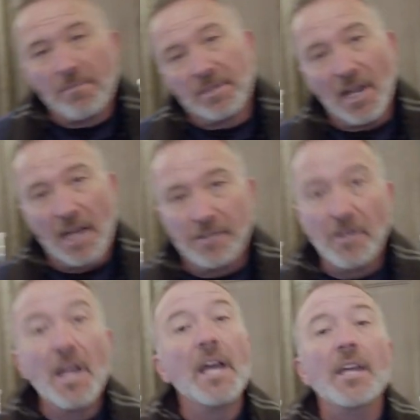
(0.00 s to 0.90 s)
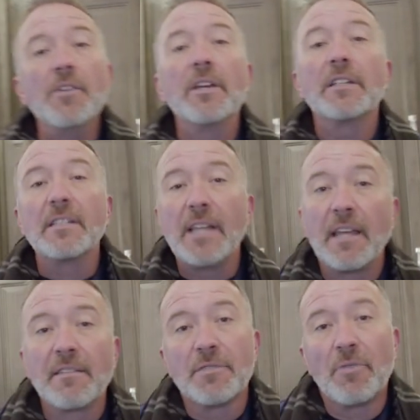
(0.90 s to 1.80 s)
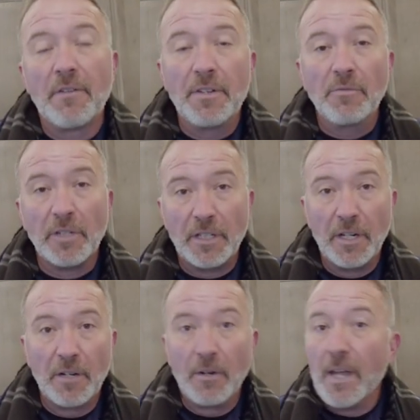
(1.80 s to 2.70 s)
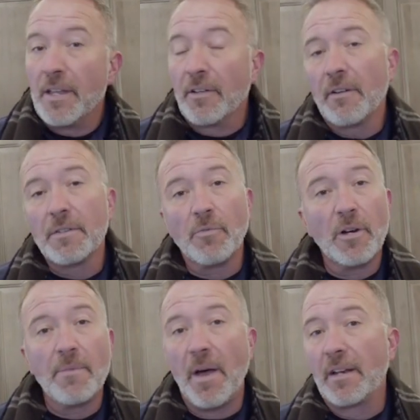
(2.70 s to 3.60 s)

right beside you. You get to take this wherever you want to go. You don't have to worry